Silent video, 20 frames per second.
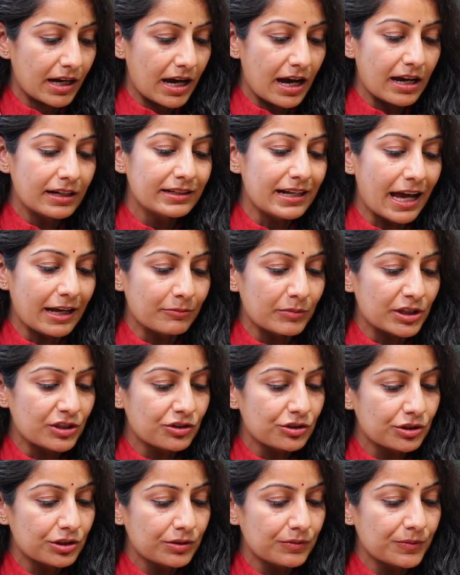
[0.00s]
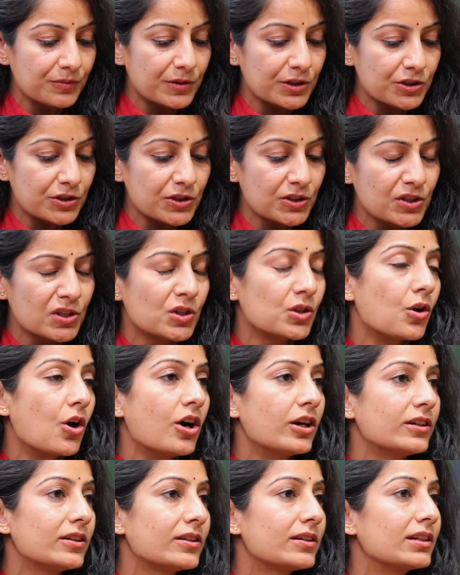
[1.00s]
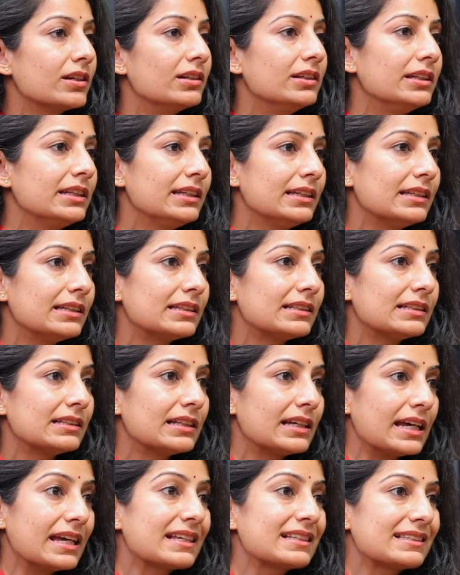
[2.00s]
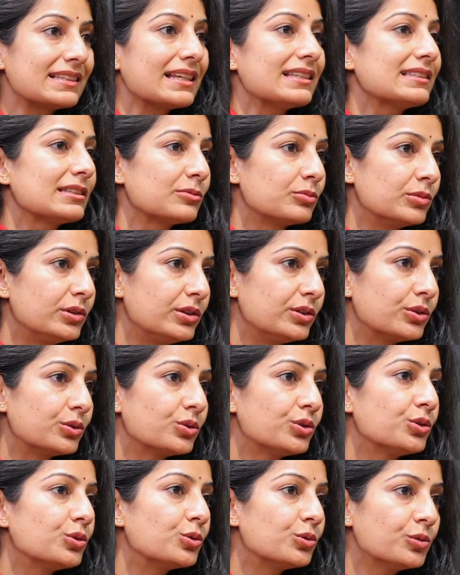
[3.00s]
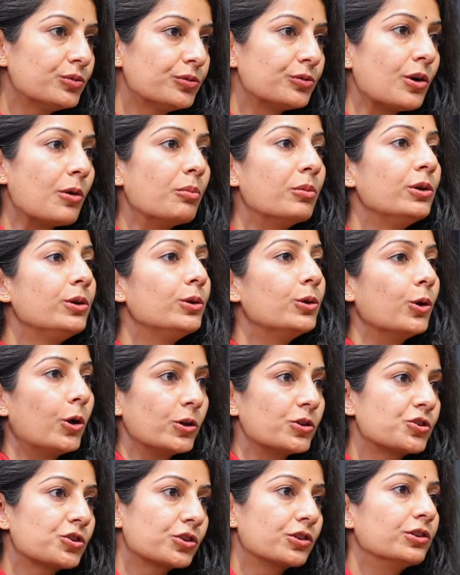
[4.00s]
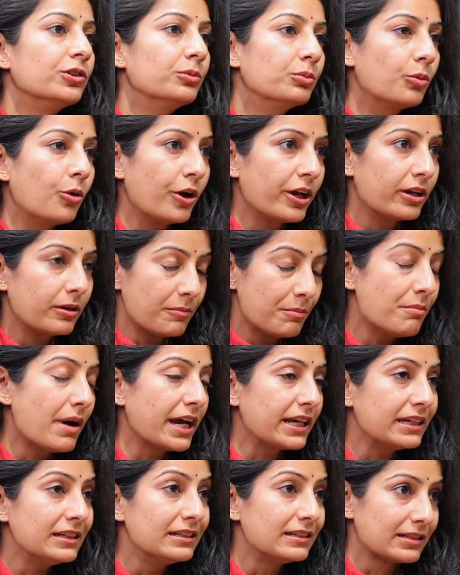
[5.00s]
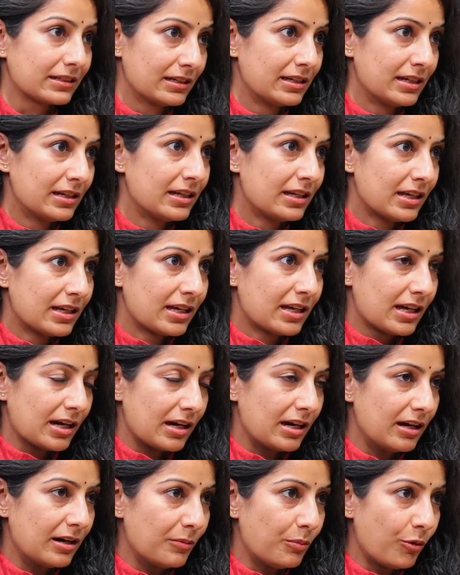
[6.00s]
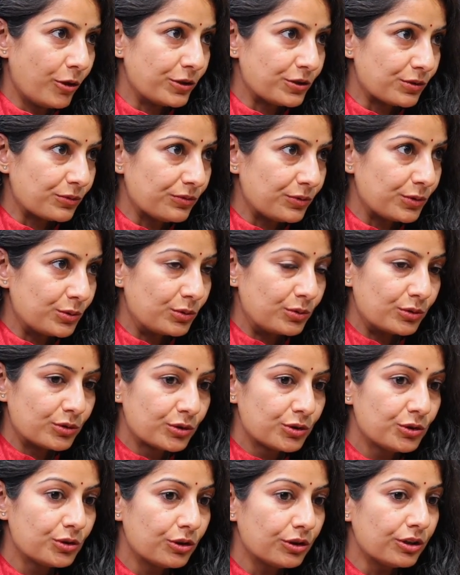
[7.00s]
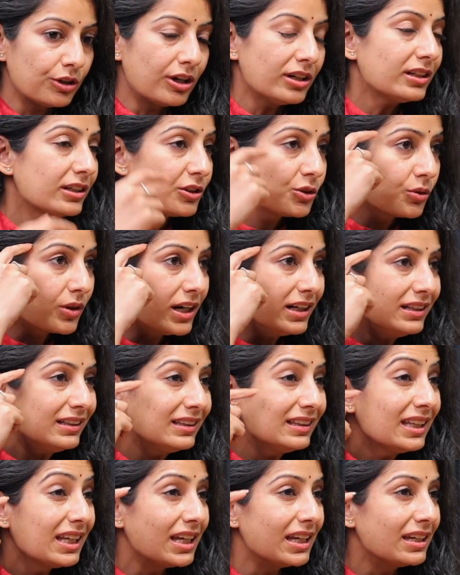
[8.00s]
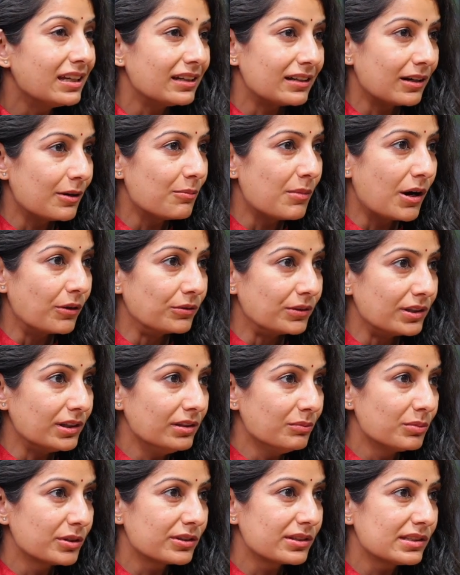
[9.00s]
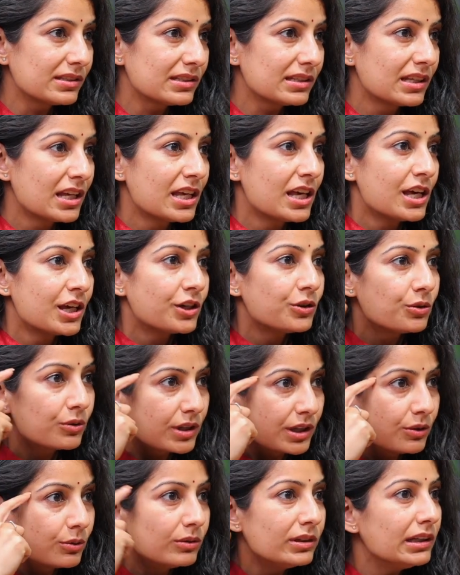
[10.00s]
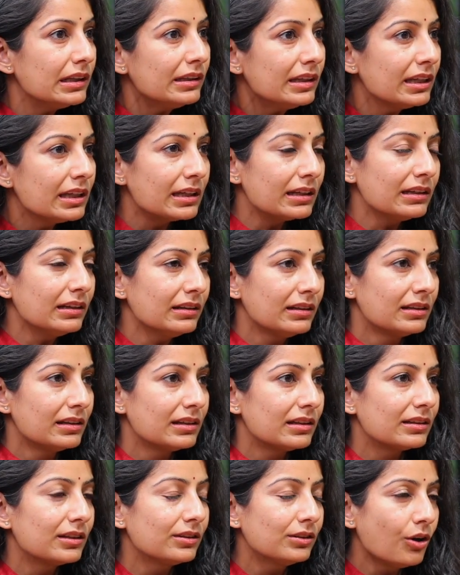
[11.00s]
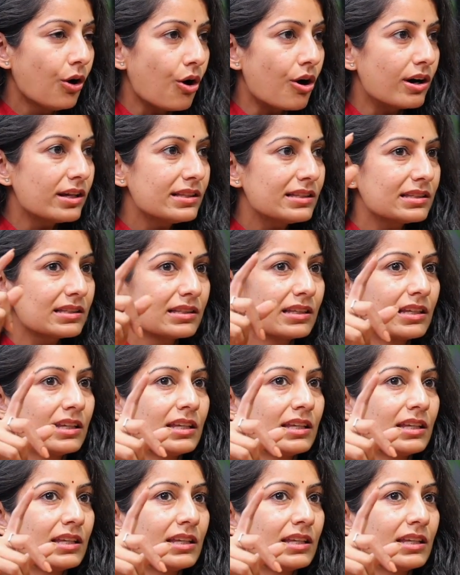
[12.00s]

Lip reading: a dimension which is not really accessible to you from a logical mind point of view. You can't think about it, because you can only think the thoughts,